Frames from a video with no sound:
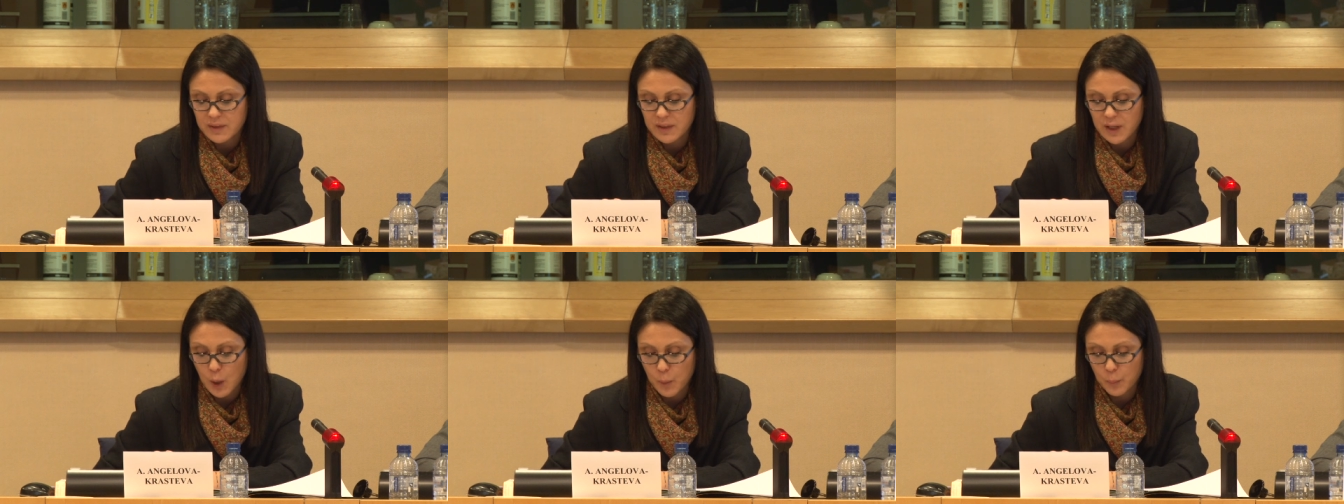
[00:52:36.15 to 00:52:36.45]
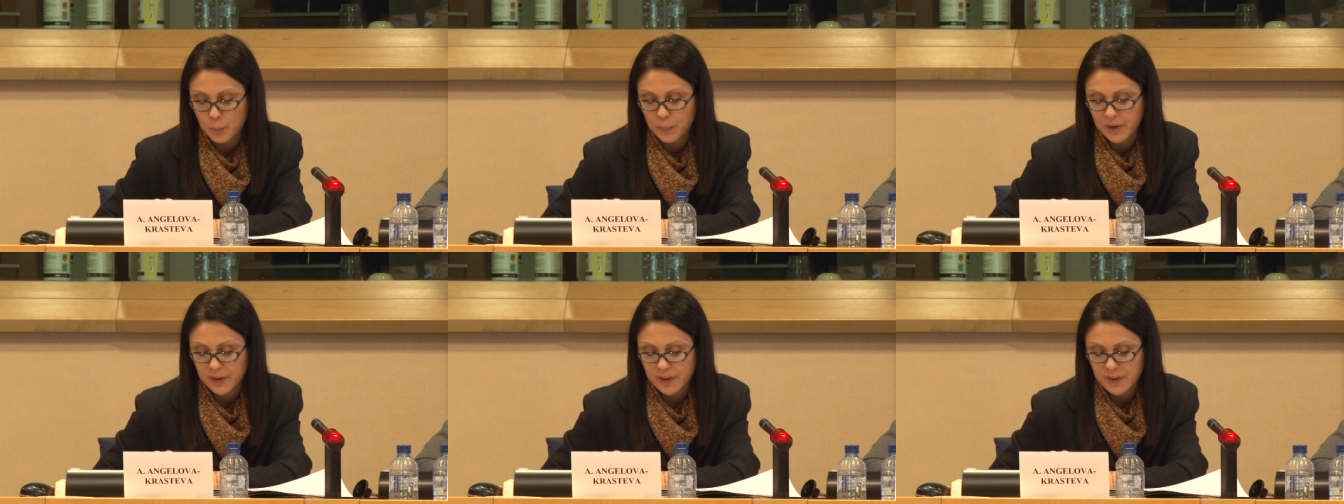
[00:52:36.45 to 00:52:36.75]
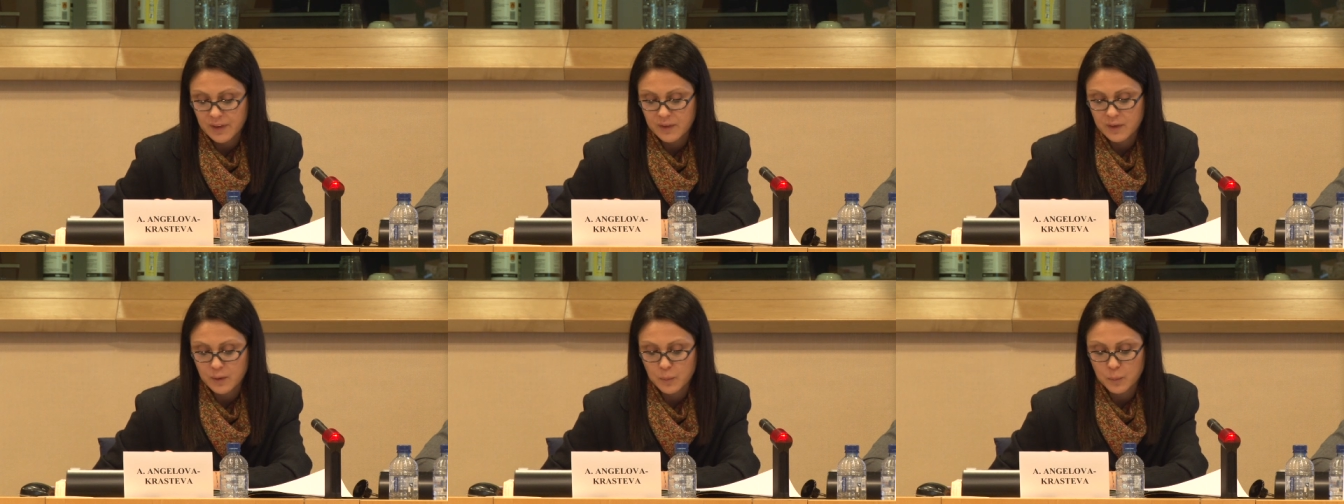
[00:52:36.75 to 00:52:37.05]

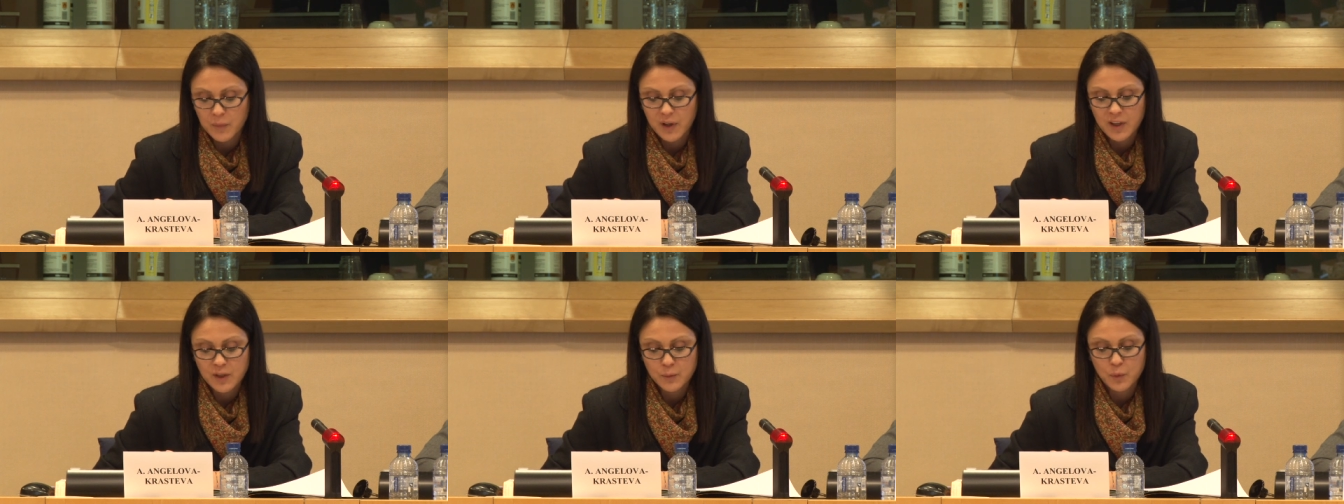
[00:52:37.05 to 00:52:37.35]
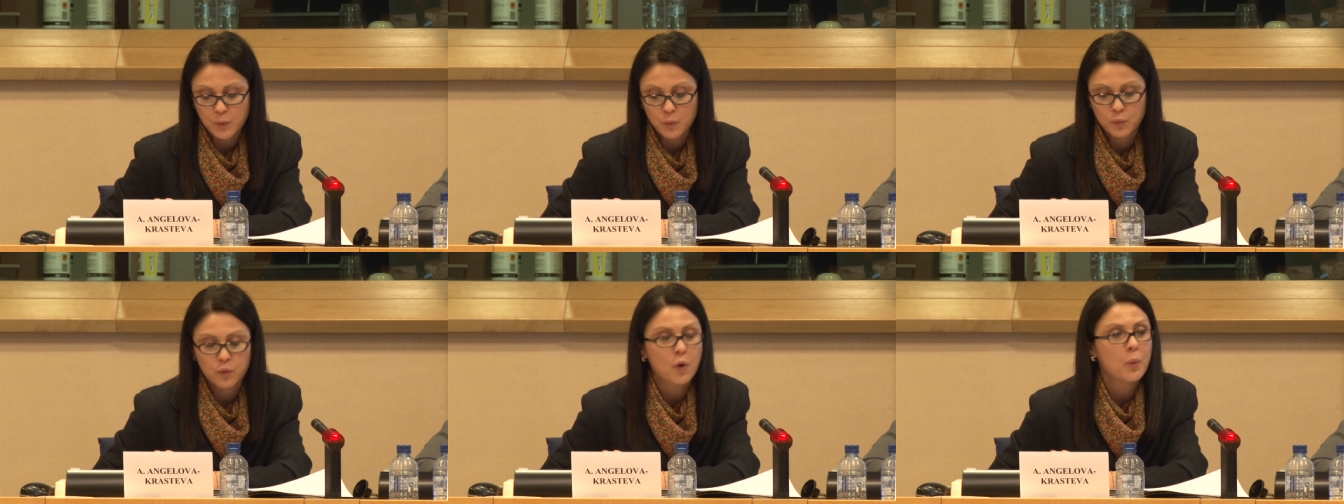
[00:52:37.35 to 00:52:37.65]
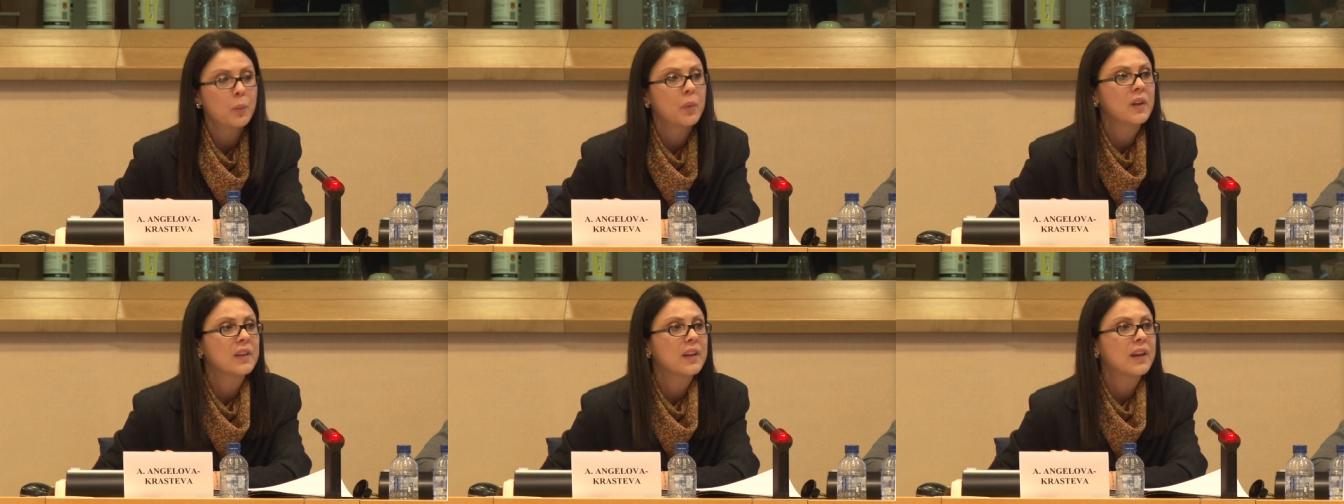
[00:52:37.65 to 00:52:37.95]
companies must be
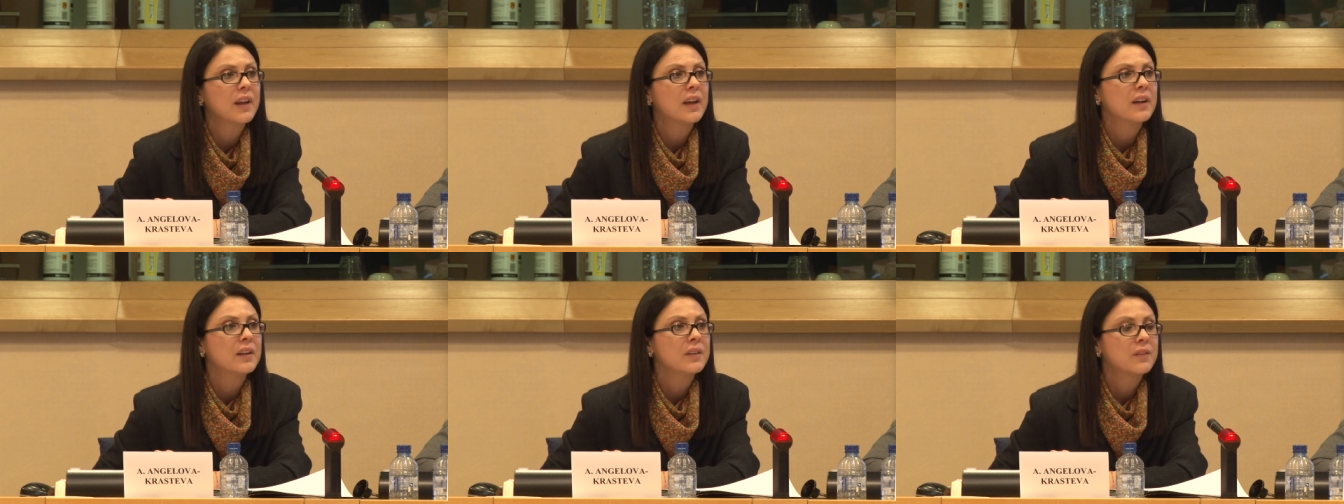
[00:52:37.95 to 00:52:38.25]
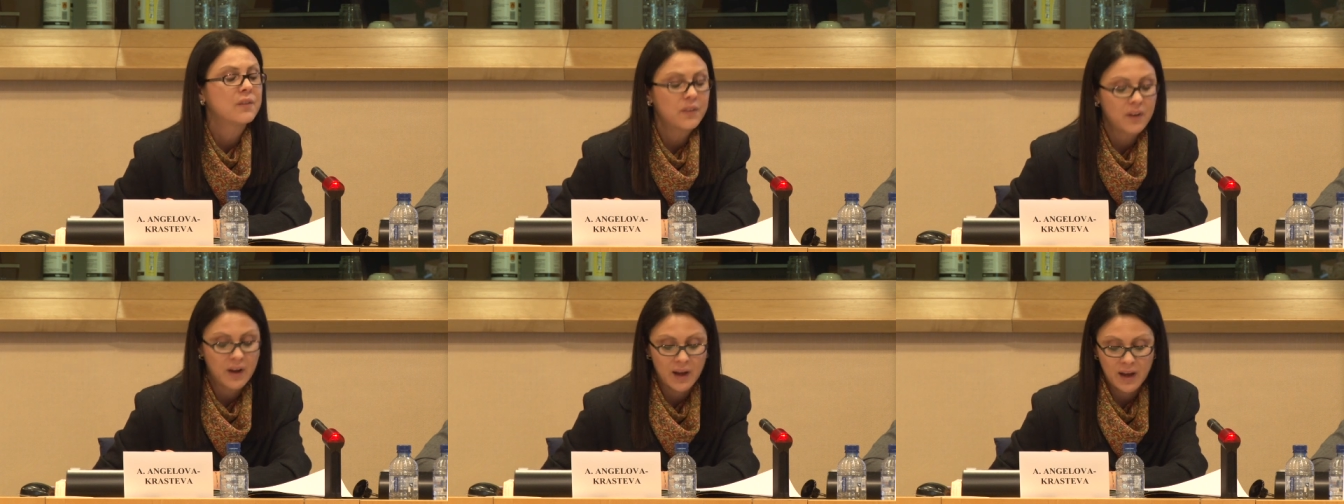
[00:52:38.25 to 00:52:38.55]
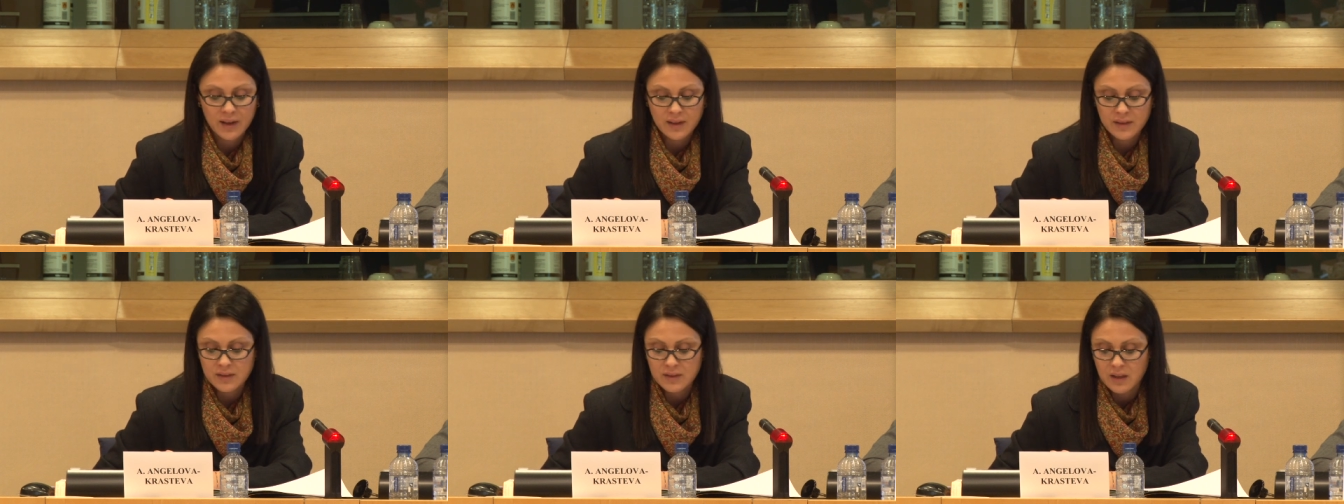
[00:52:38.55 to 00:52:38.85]
properly
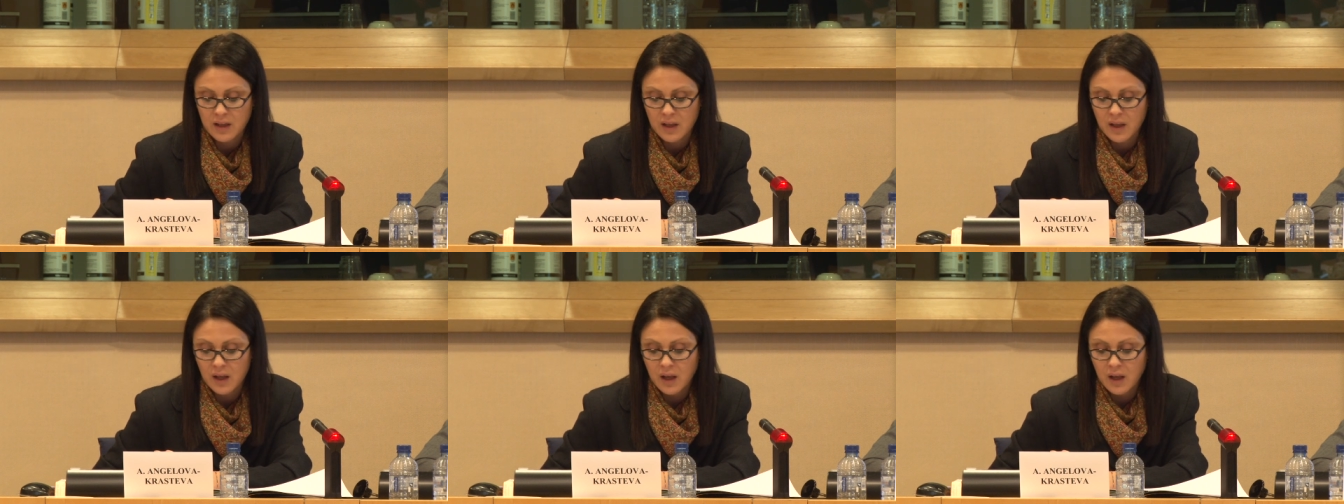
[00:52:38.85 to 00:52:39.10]
advised